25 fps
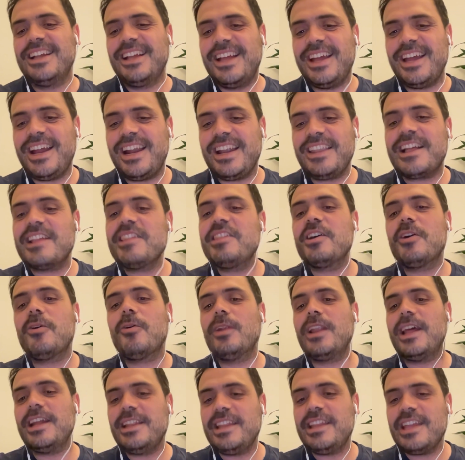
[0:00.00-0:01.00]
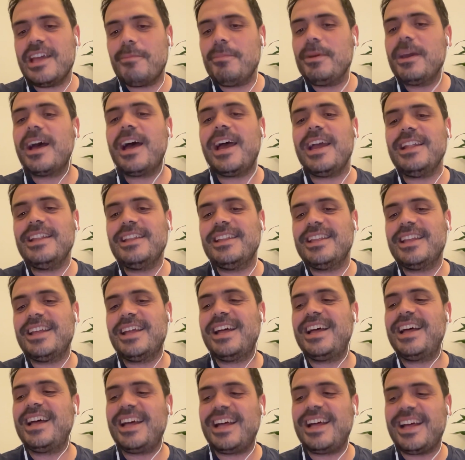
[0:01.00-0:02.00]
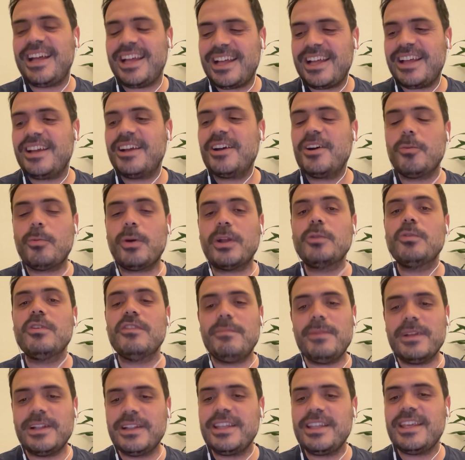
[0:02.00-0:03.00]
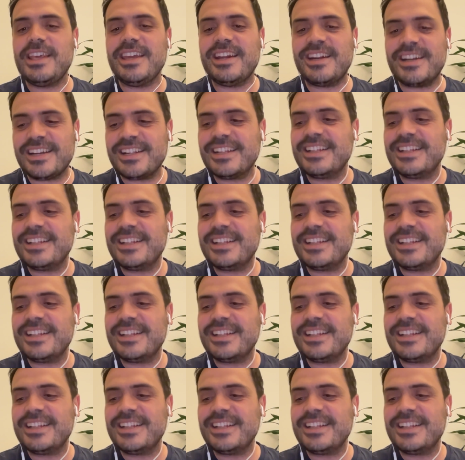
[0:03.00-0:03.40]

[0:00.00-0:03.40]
And that's the whole idea behind what we've built here.